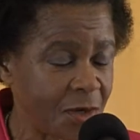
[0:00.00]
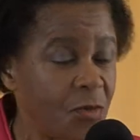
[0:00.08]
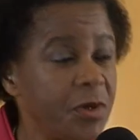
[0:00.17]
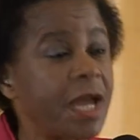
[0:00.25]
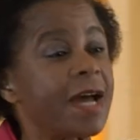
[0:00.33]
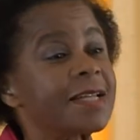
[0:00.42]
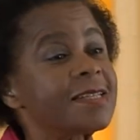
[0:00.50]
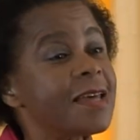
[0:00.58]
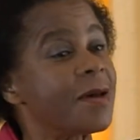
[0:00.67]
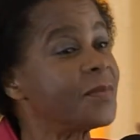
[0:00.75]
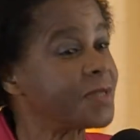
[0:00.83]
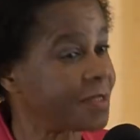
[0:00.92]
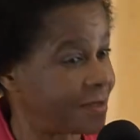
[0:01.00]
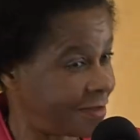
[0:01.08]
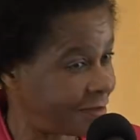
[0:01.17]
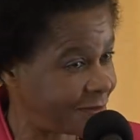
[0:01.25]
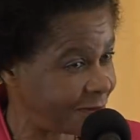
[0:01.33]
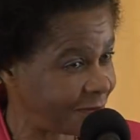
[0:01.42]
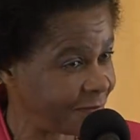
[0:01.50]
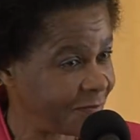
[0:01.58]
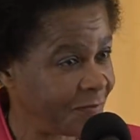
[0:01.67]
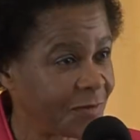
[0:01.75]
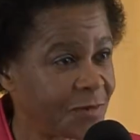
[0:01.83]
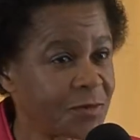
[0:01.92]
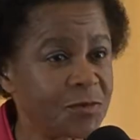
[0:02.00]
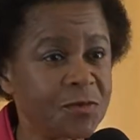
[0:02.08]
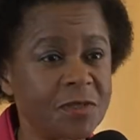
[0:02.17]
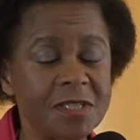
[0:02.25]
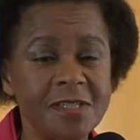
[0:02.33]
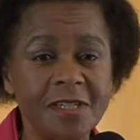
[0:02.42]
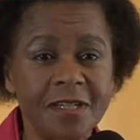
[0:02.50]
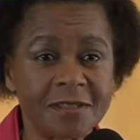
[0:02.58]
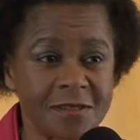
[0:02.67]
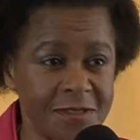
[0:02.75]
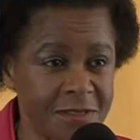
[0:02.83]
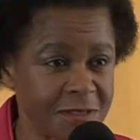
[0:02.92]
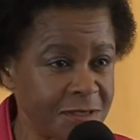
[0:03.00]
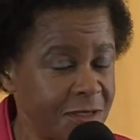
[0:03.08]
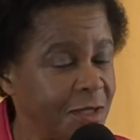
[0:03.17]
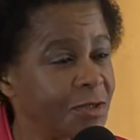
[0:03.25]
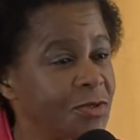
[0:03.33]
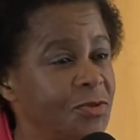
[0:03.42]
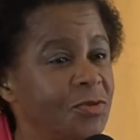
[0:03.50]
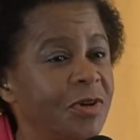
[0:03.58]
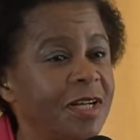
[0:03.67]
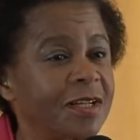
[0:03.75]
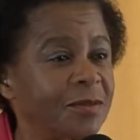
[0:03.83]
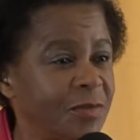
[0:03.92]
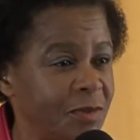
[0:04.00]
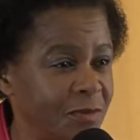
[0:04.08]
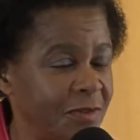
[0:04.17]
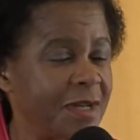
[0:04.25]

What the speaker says: We attempted through the TRC to do a little bit of,